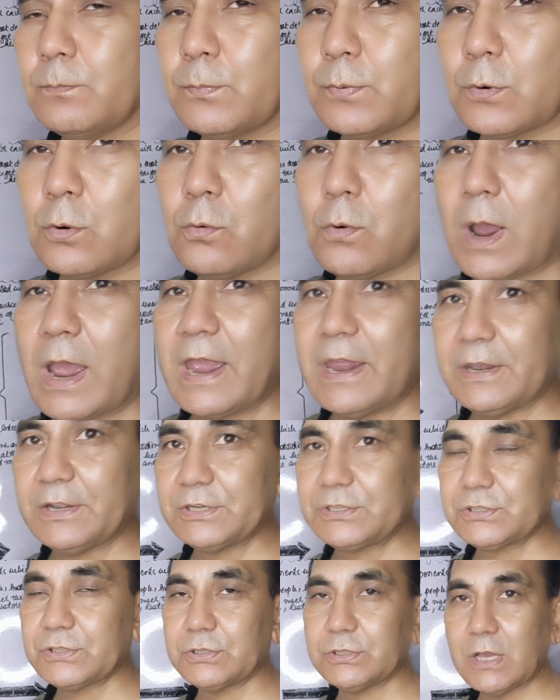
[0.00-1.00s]

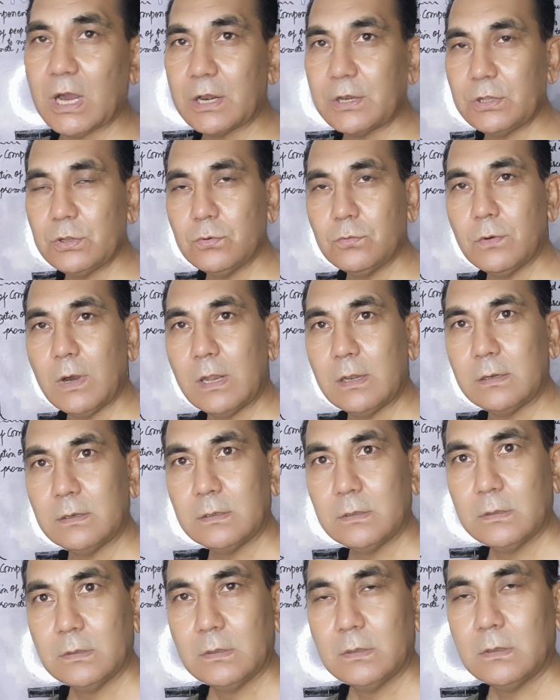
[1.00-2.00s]
provide or you are
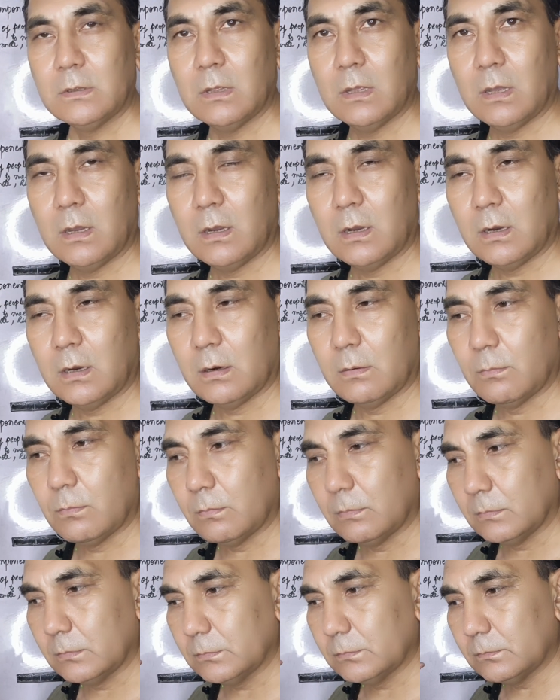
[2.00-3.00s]

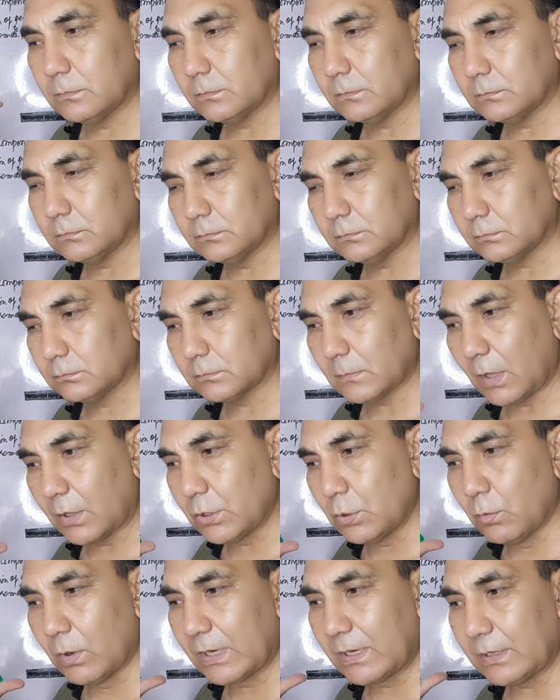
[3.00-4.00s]
um,
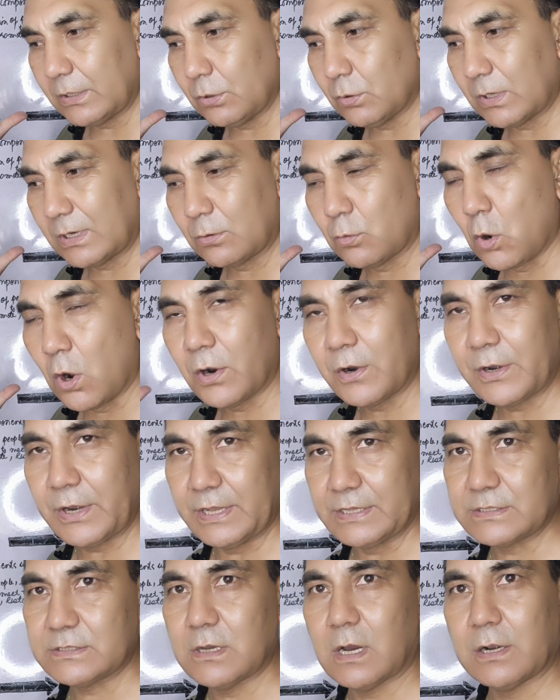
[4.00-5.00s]
your
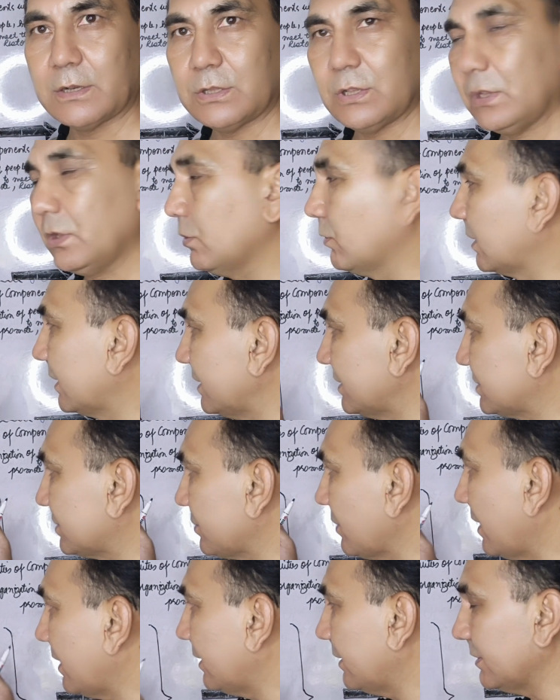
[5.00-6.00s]
governance or your
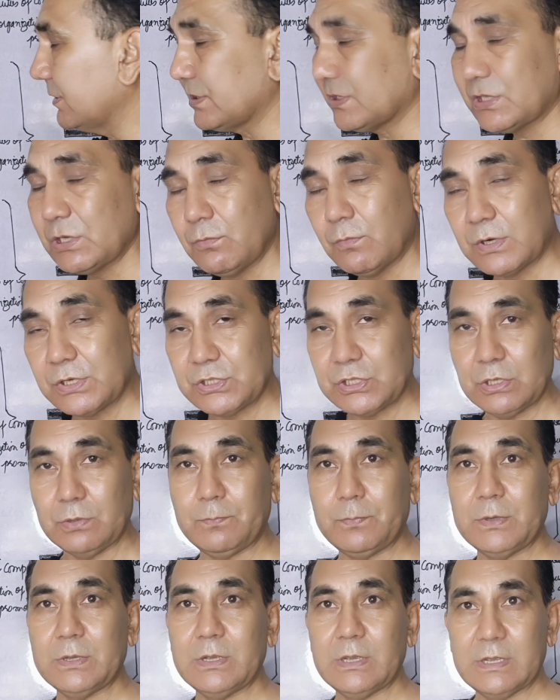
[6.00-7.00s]

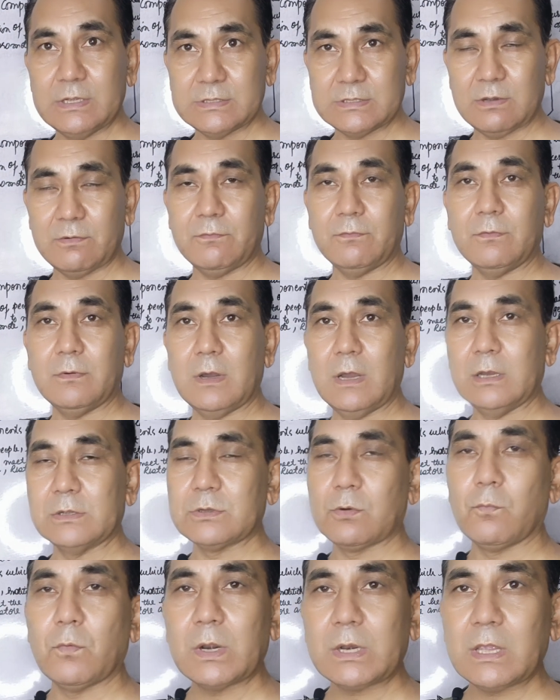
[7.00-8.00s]
stewardship is
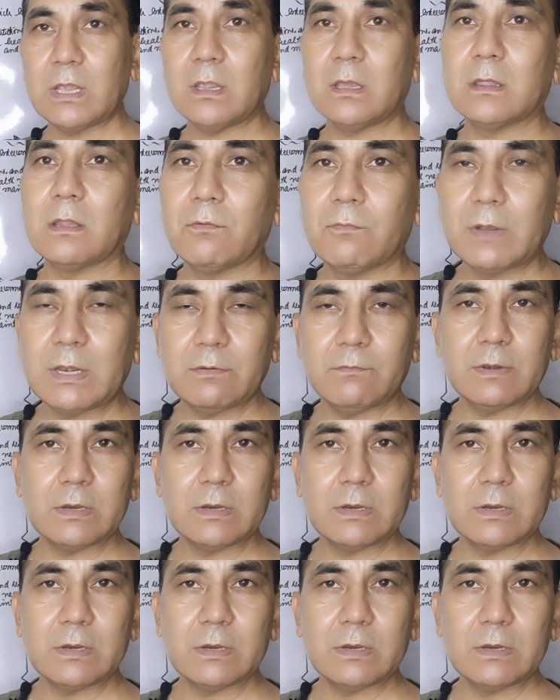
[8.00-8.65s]
a working in a very